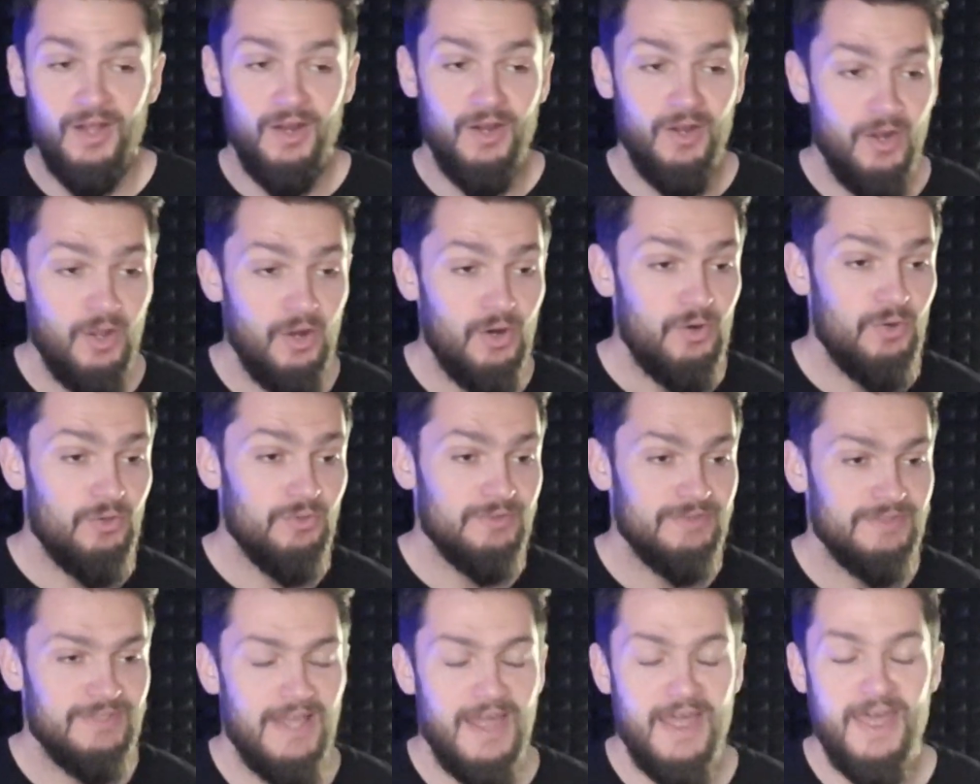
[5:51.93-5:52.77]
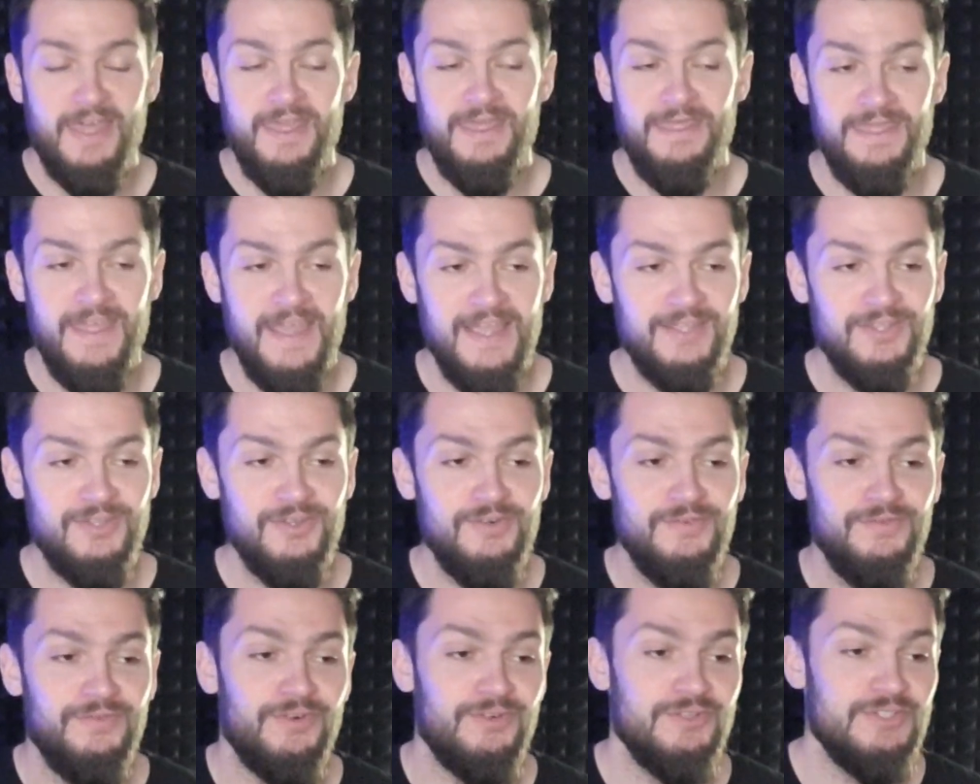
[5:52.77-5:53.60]
Lord, thank
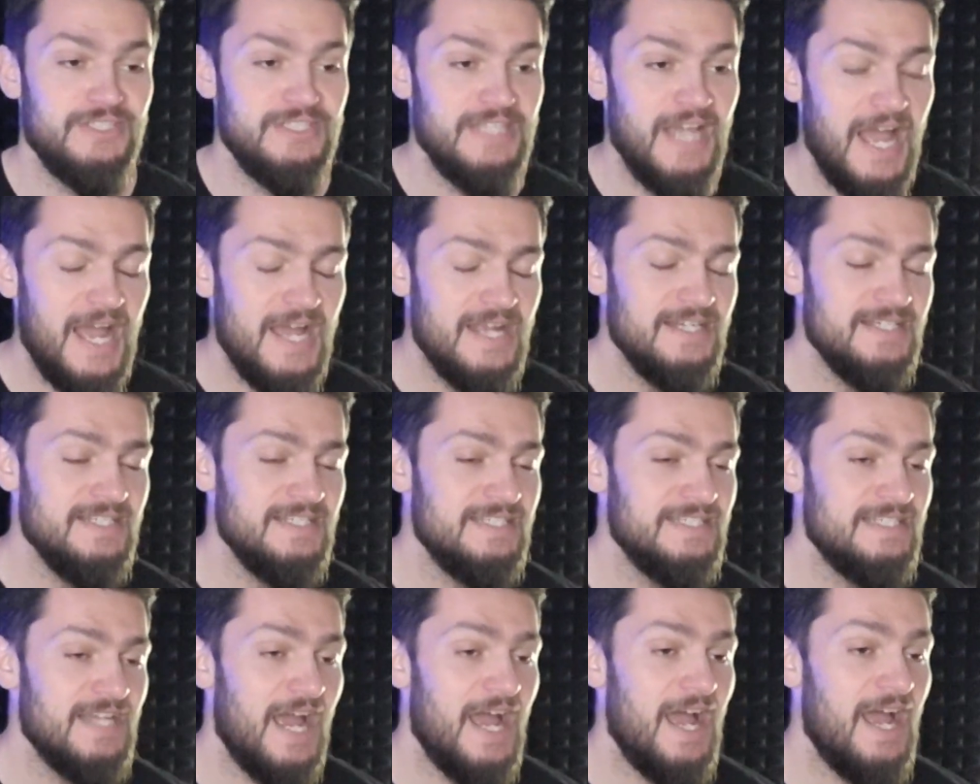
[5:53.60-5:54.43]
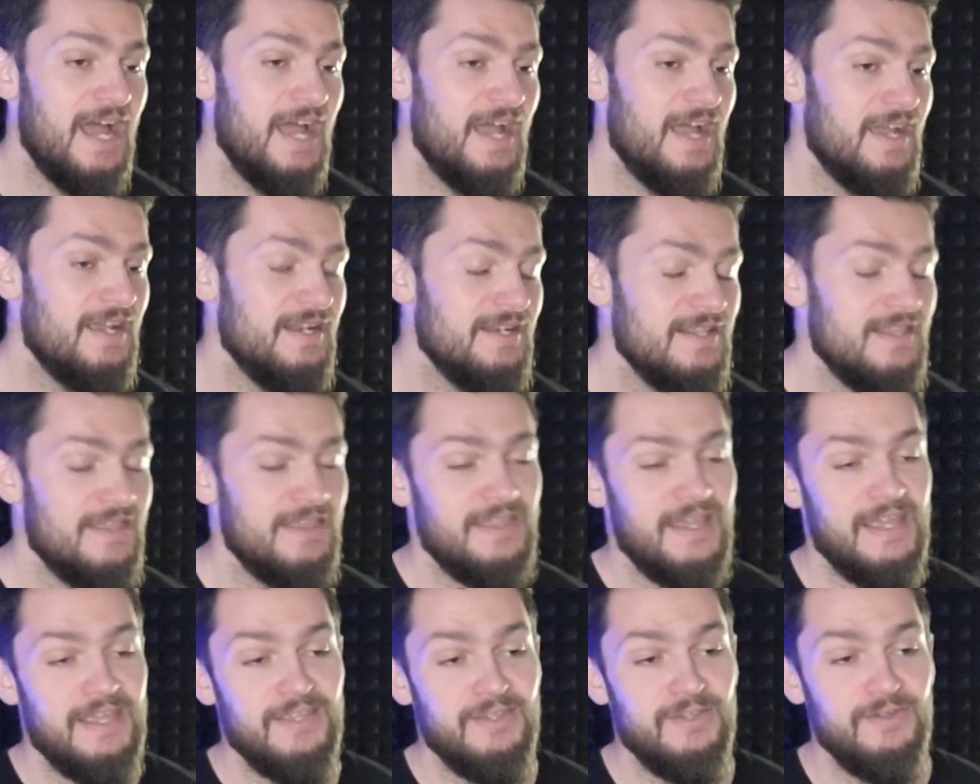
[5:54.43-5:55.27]
you for sunshine.
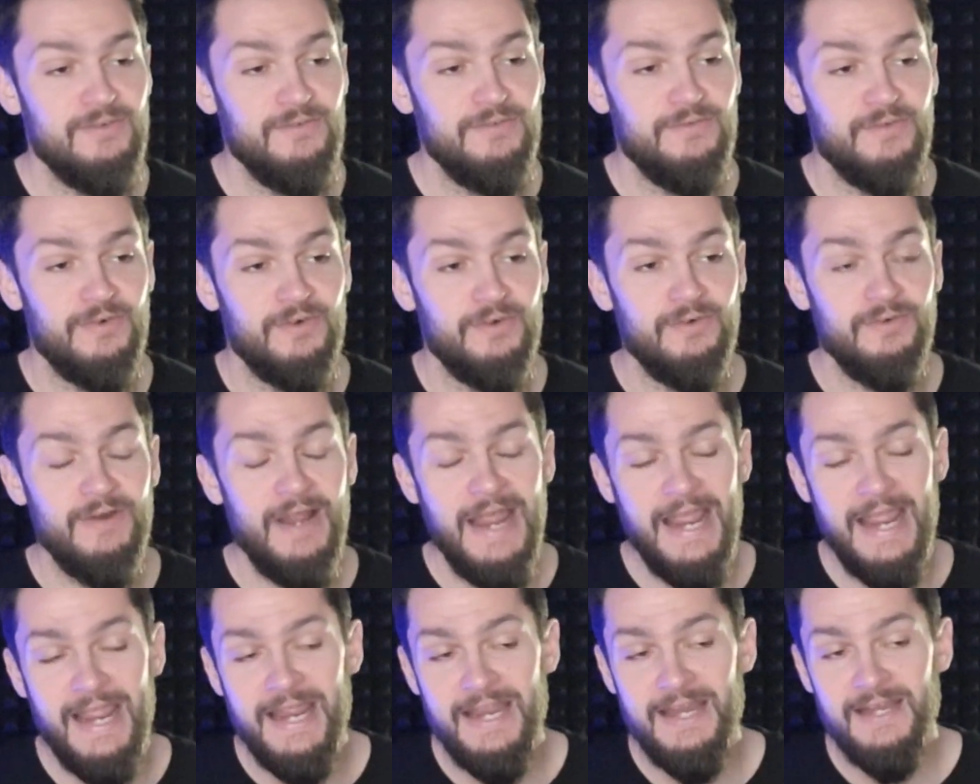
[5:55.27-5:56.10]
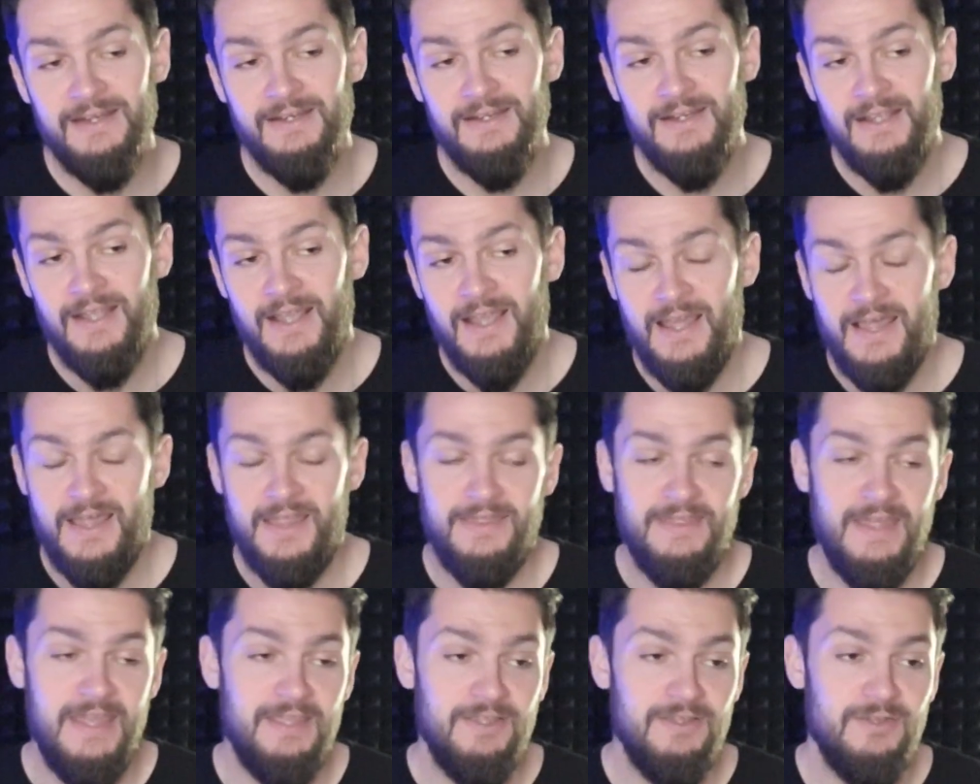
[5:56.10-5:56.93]
Thank you for rain.
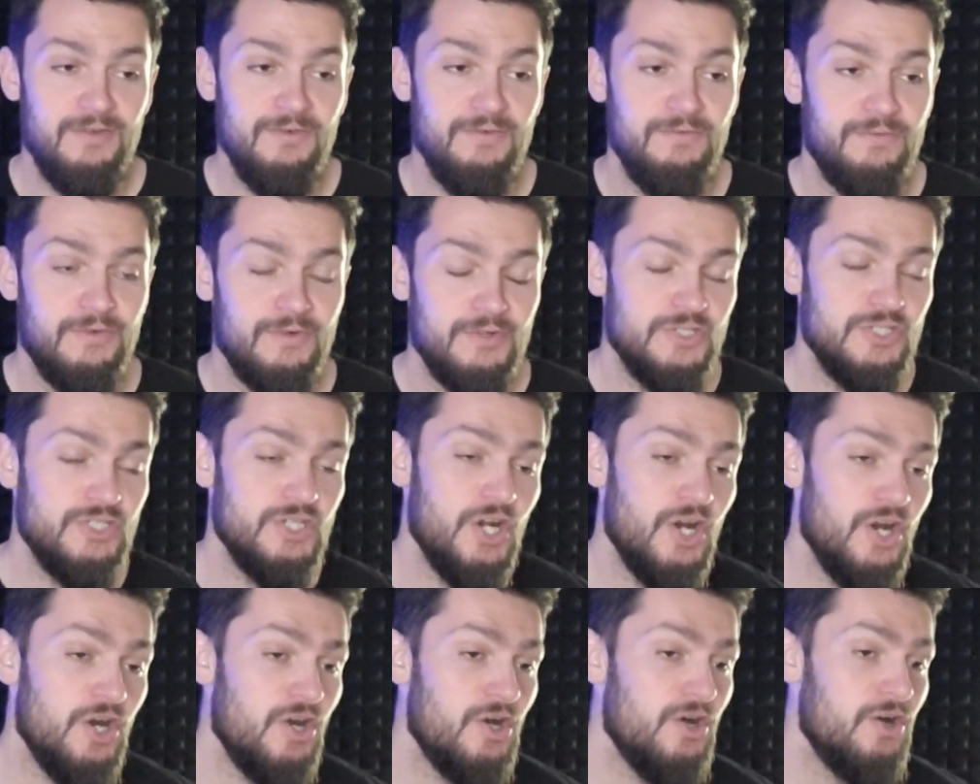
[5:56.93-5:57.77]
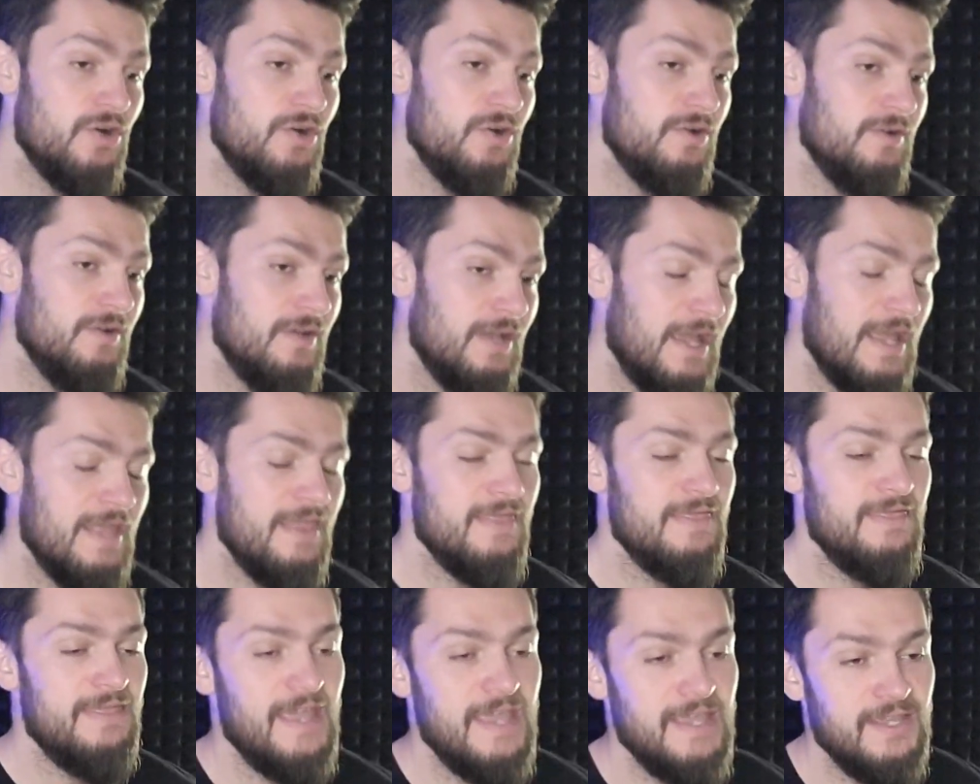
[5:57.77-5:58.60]
Thank you for joy
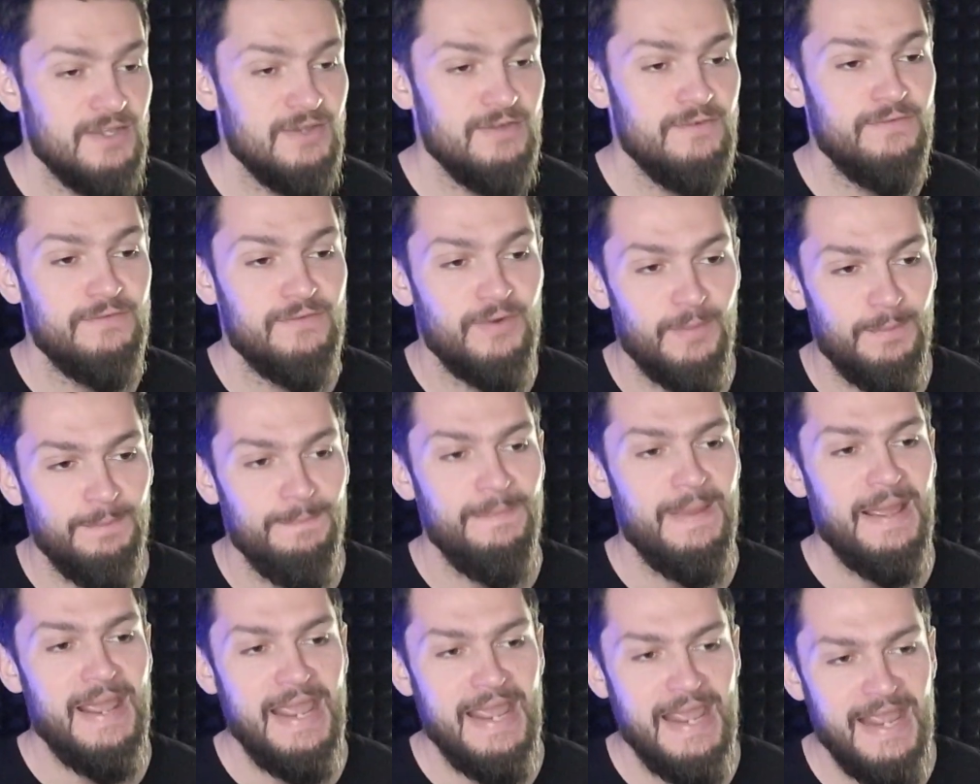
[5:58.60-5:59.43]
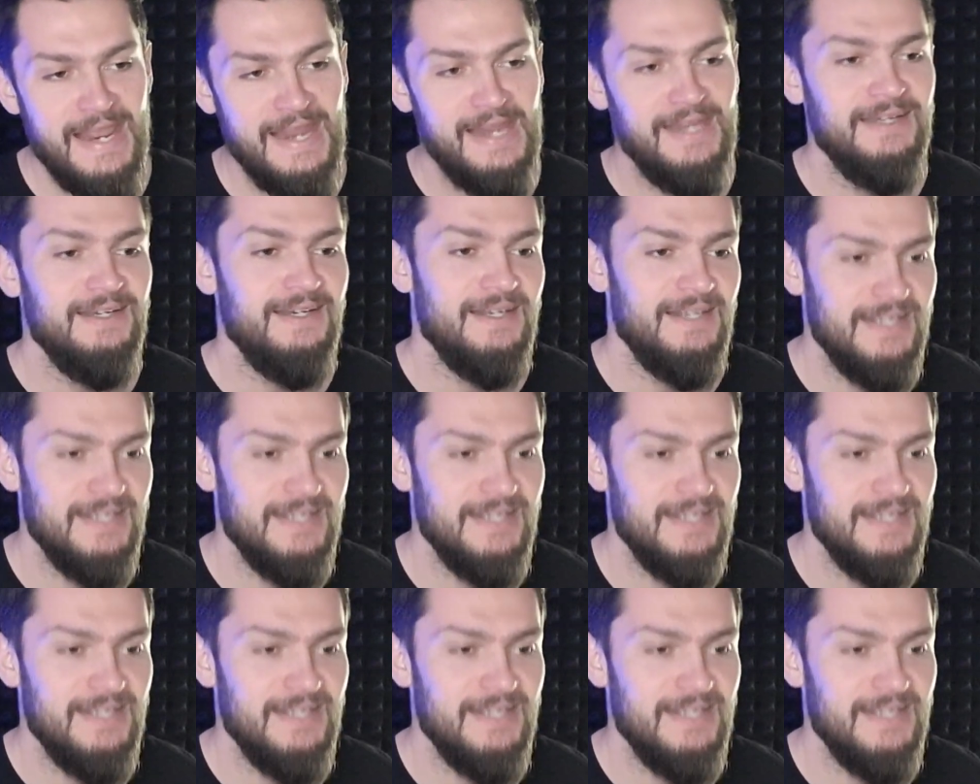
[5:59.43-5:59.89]
and thank you for pain.